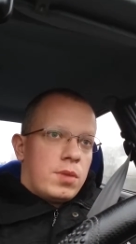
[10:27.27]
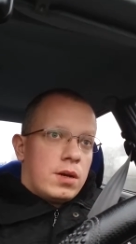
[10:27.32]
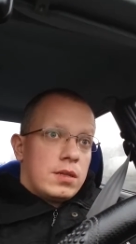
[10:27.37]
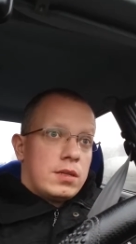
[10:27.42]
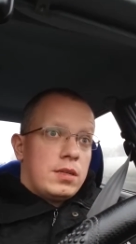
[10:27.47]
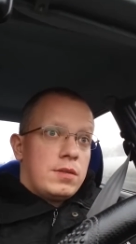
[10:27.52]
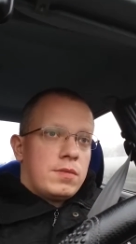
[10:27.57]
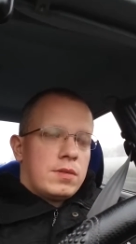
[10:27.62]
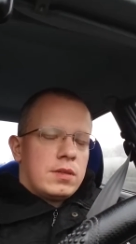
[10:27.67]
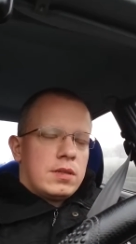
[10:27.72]
But
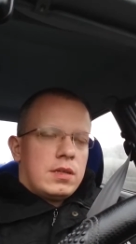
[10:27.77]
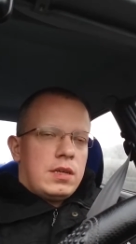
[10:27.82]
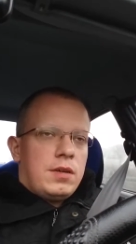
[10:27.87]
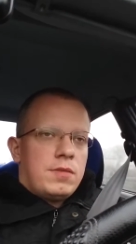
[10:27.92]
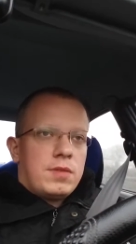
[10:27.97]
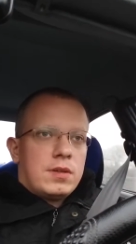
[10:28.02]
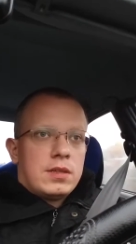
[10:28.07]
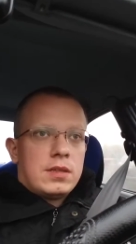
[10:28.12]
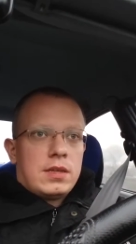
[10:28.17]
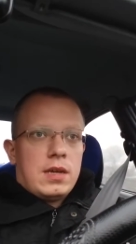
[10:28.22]

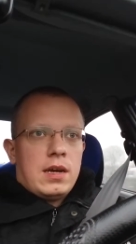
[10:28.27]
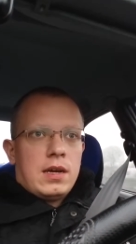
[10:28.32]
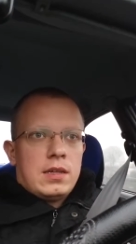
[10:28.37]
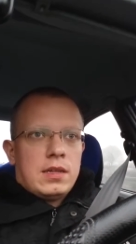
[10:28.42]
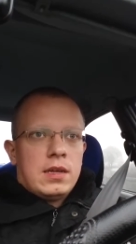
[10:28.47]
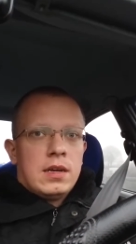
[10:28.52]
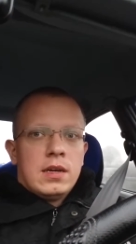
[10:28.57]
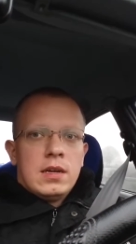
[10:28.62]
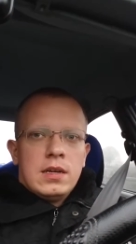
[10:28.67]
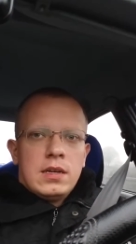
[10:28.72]
even
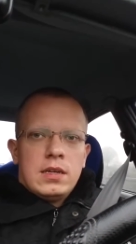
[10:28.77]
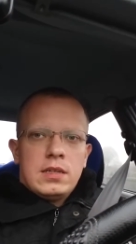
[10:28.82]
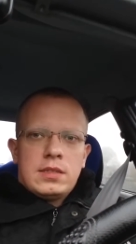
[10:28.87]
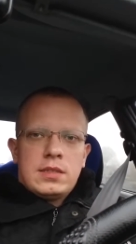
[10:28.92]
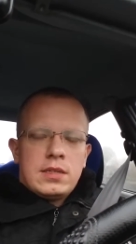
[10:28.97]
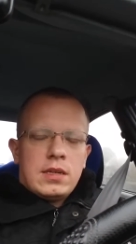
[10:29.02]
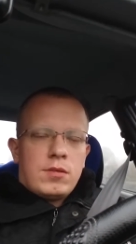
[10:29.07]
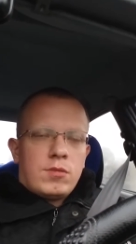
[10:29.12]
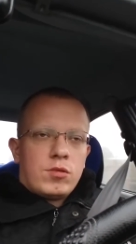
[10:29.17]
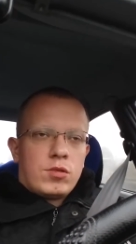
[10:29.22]
then,
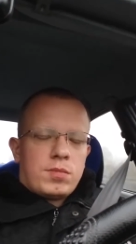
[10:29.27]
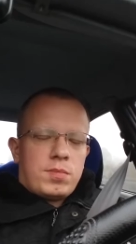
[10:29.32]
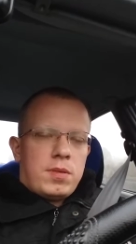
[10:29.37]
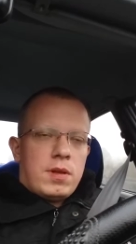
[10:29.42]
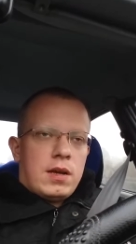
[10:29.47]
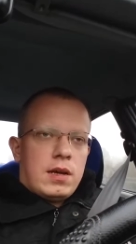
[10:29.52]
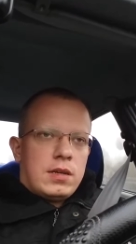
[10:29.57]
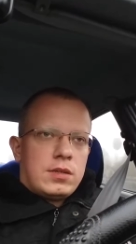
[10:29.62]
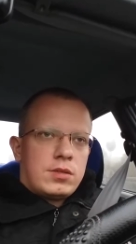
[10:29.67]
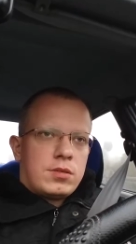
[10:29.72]
it's a good
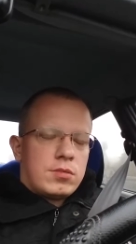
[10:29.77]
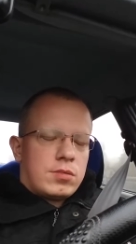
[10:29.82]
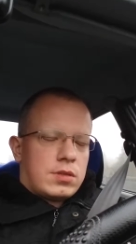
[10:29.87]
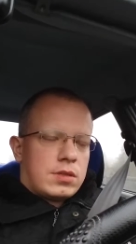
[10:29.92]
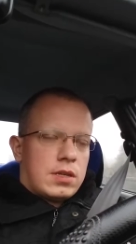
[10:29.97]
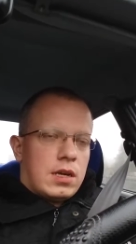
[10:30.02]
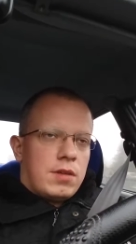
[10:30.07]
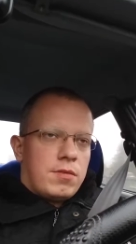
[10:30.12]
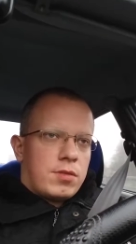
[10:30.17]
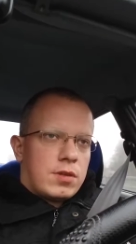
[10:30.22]
place to
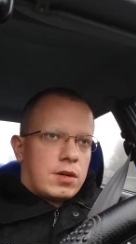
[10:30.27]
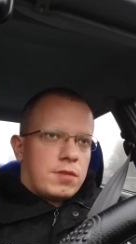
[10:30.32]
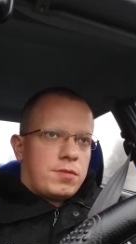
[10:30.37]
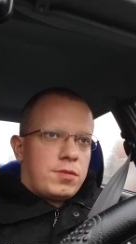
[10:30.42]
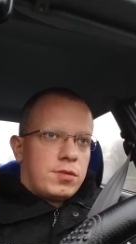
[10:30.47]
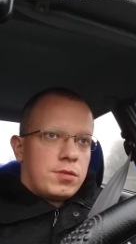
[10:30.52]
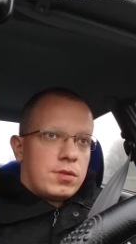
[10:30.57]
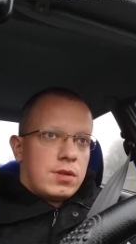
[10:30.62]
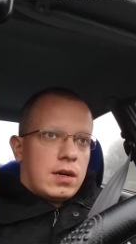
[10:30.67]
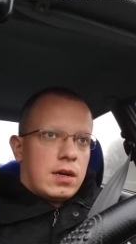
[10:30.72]
stay for a
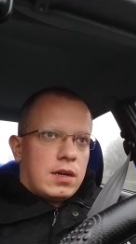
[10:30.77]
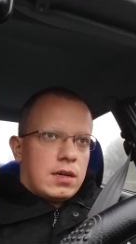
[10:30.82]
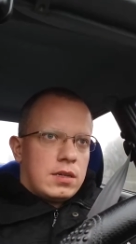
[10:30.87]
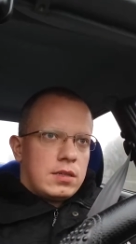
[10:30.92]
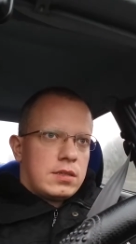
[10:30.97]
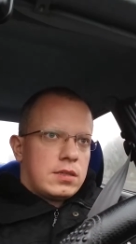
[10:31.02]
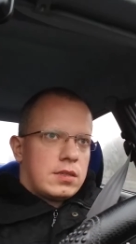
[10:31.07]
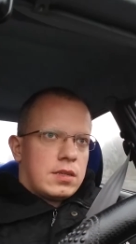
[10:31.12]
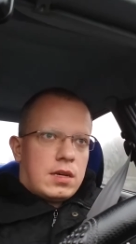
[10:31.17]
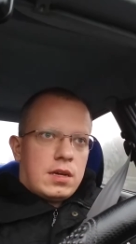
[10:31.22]
few
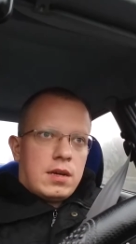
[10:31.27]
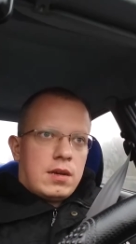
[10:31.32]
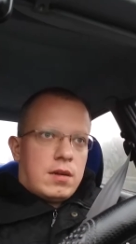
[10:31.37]
nights.